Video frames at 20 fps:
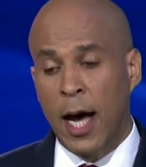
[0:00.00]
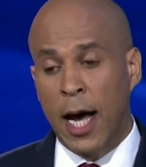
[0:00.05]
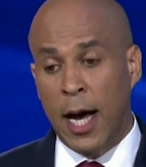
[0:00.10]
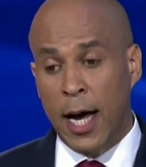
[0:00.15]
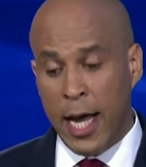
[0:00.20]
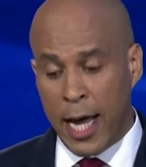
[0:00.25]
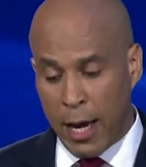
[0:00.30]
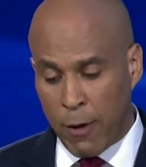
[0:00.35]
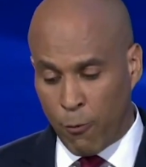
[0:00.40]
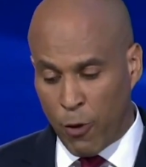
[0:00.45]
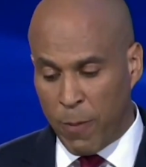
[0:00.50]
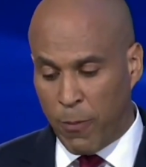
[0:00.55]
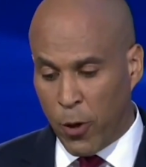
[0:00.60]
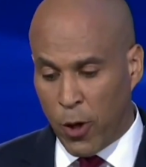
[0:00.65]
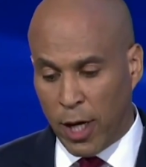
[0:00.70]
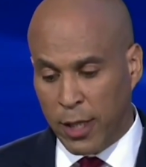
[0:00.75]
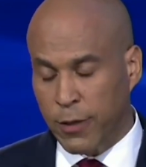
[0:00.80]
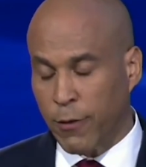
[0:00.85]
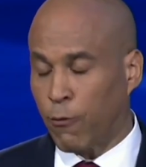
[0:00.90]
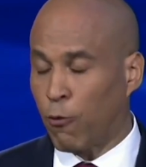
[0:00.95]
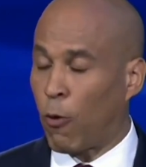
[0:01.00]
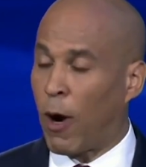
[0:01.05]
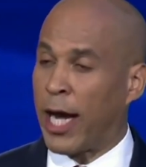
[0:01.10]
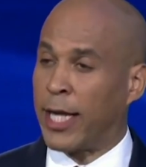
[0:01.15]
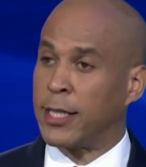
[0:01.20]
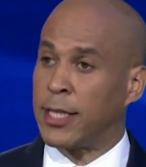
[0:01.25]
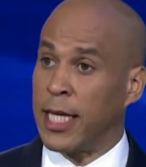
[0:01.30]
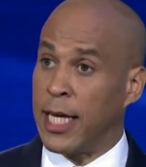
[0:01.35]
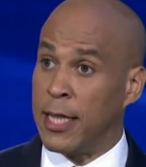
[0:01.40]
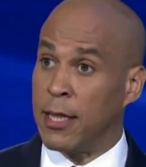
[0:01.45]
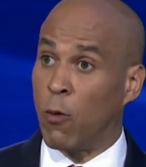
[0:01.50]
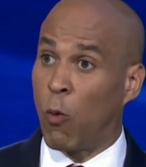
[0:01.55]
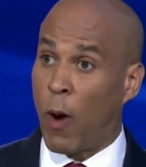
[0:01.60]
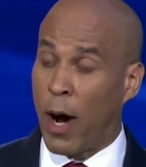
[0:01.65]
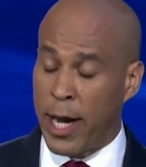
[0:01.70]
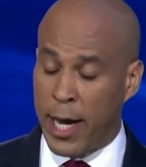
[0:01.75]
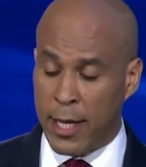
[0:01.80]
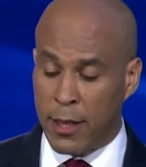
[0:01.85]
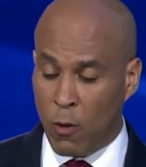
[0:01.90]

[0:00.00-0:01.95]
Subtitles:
and Reproductive Rights in the